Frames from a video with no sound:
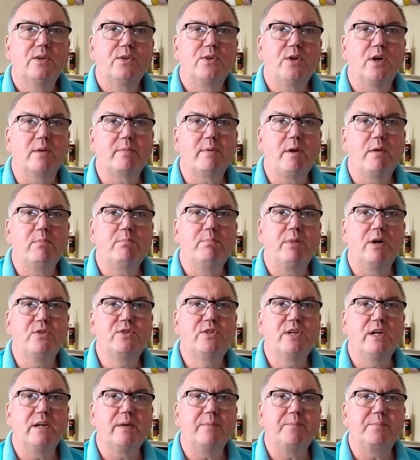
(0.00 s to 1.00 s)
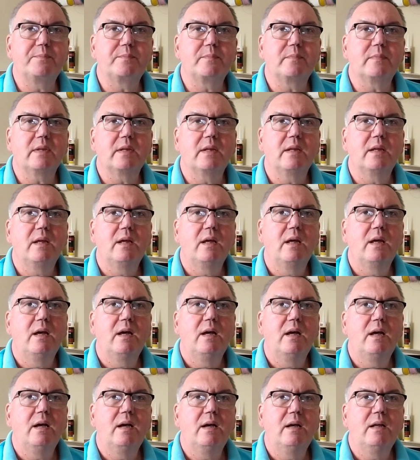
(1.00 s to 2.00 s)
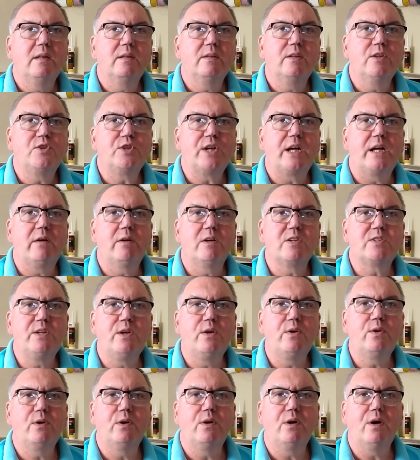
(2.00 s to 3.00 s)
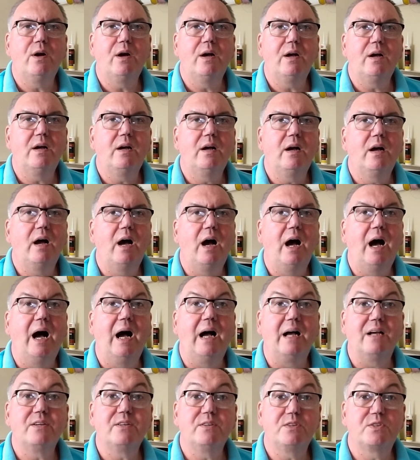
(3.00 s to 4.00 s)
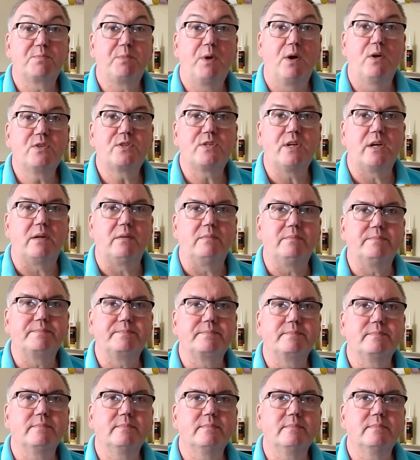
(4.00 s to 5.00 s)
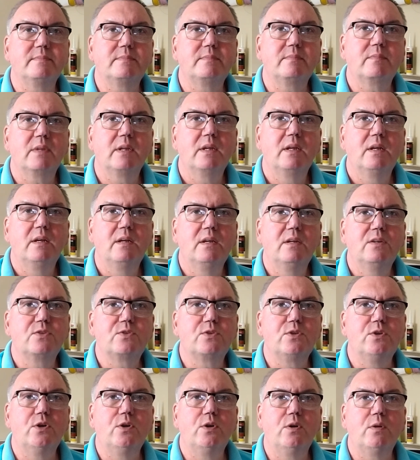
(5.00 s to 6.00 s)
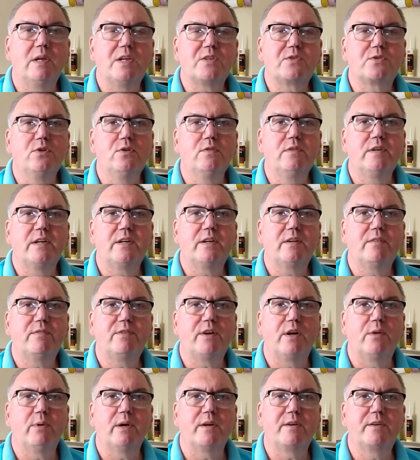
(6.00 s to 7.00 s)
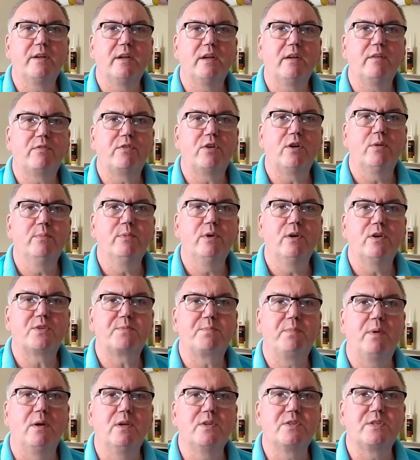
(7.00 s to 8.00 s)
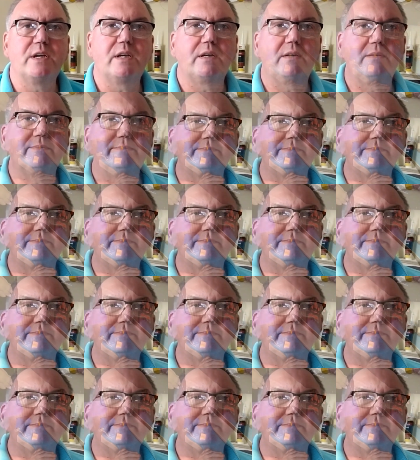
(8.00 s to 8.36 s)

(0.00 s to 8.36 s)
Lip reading: Talking about budget, the channel has now got a sponsor. So let's go over for a word from our sponsor.